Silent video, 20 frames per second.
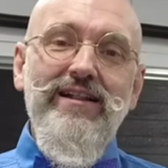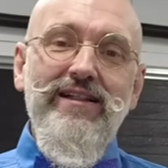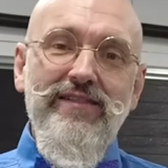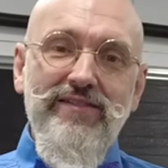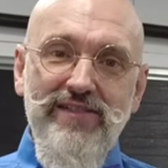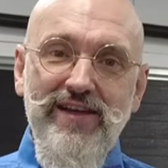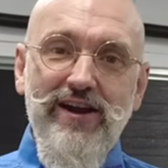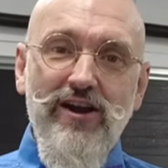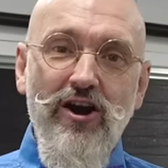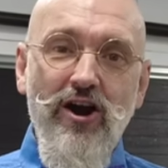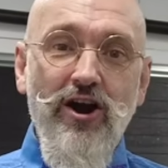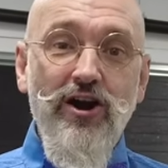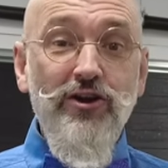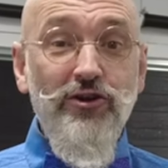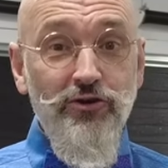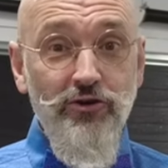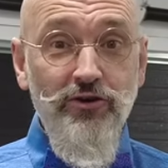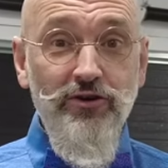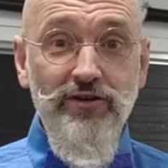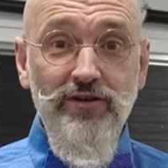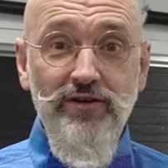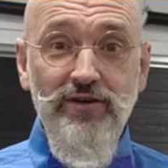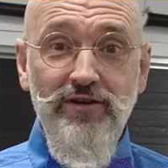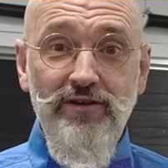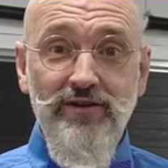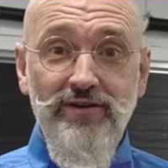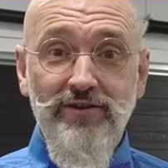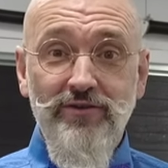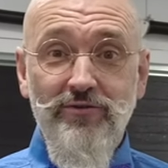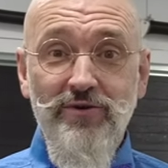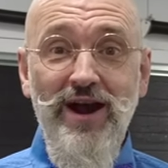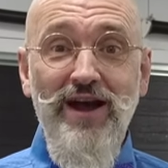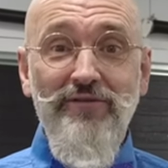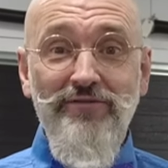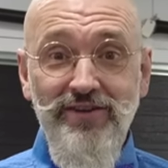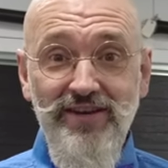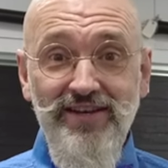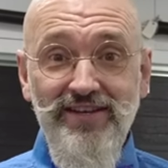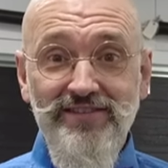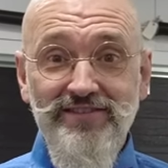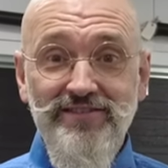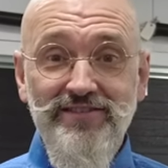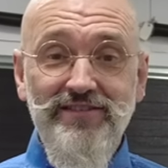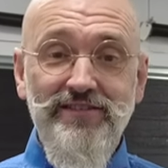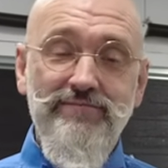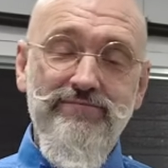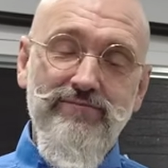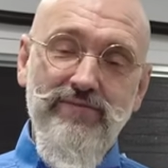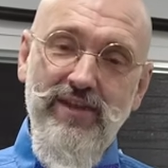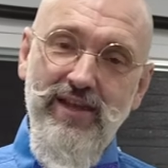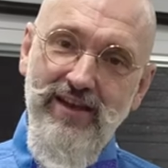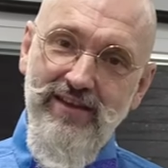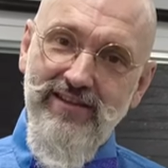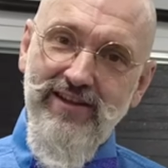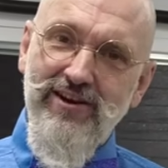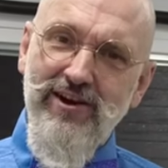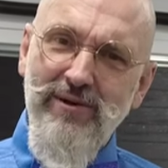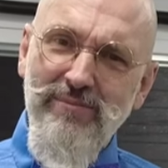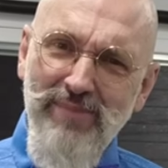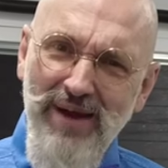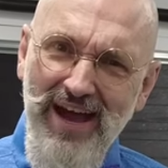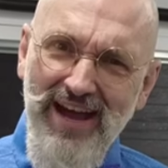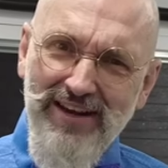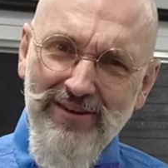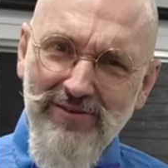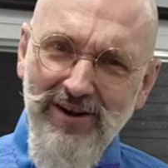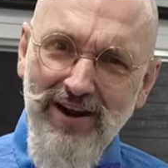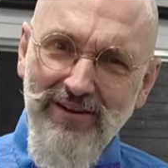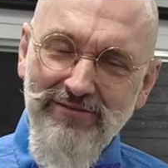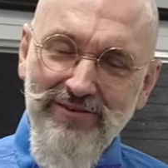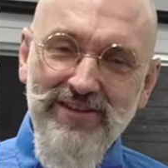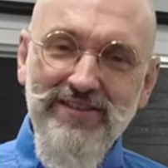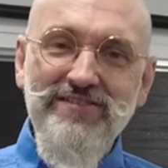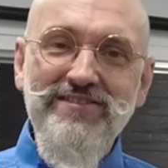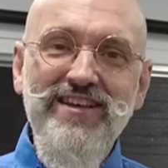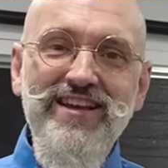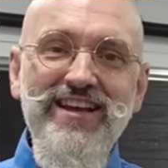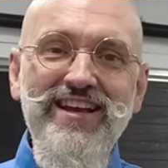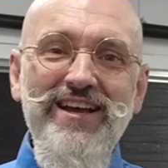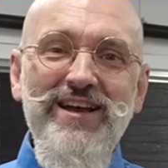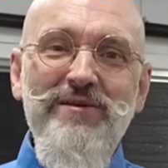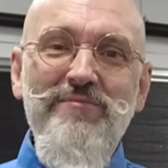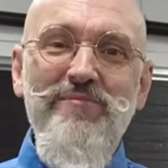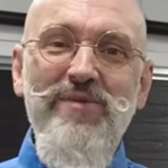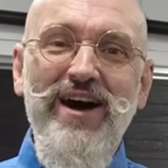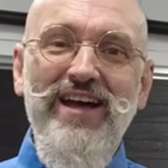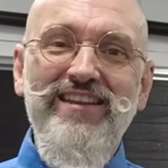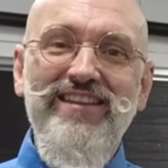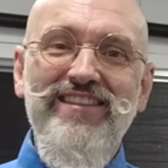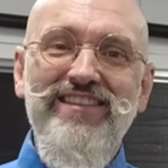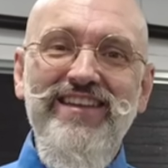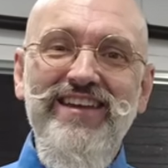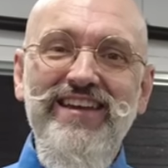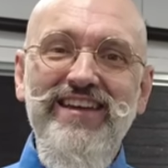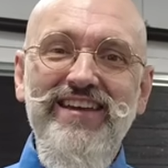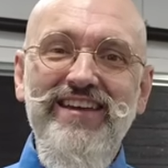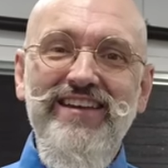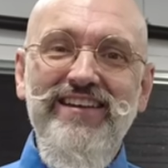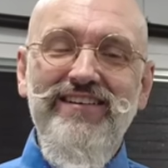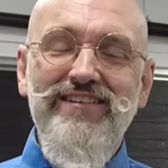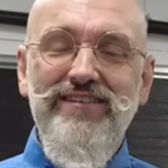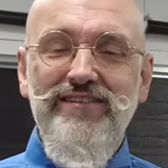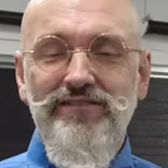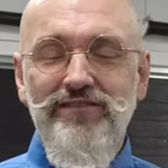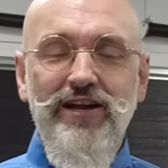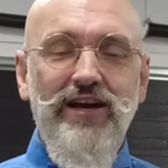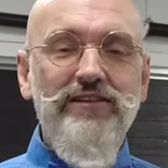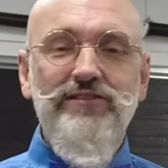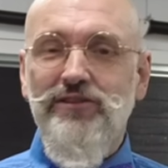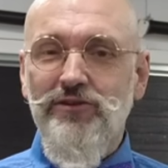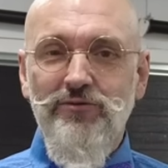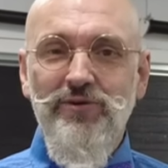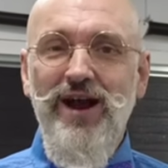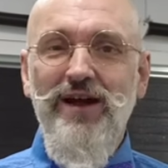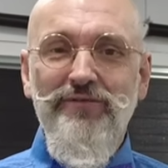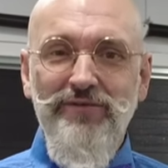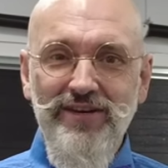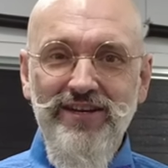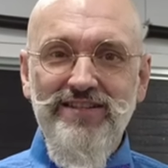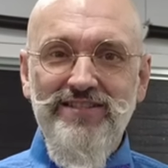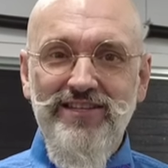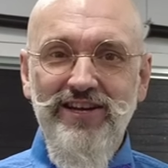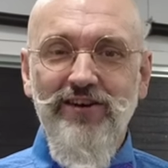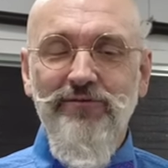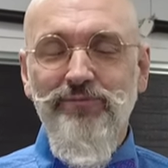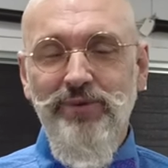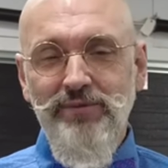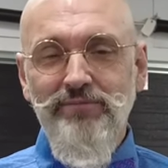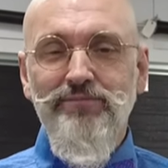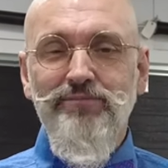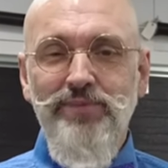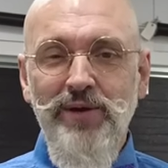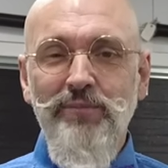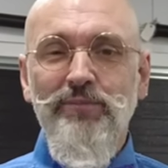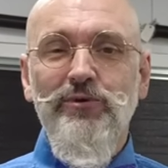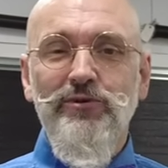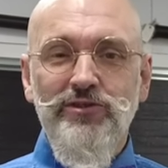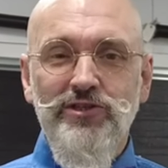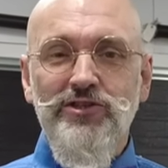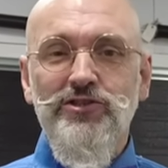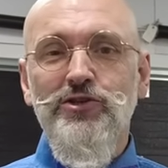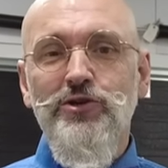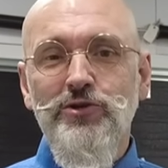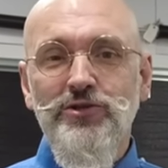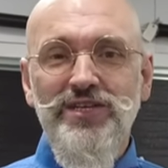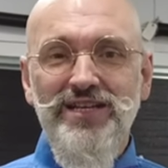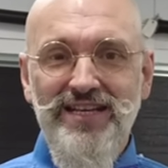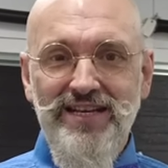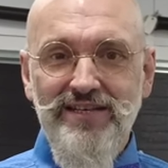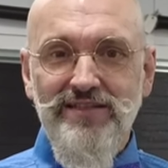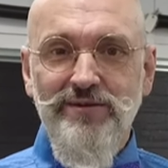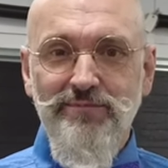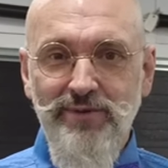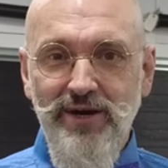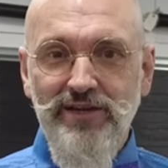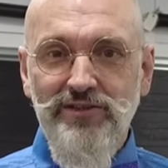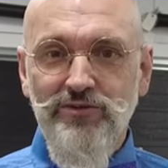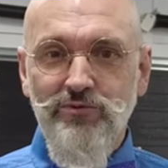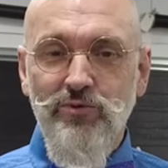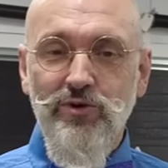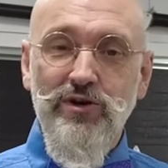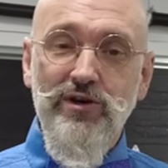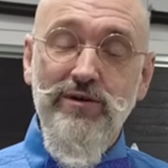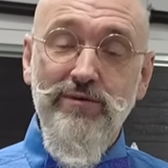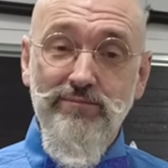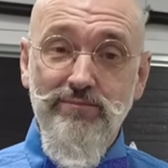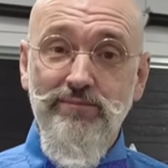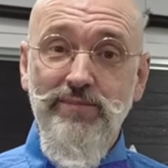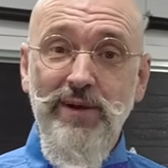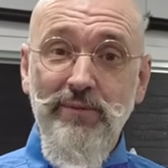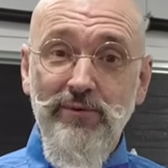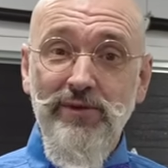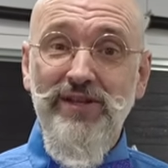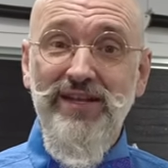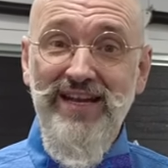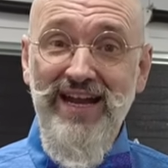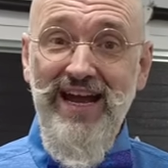There are good graphenes and there are bad graphenes. But not the graphene itself, but people just using it as a buzzword, people that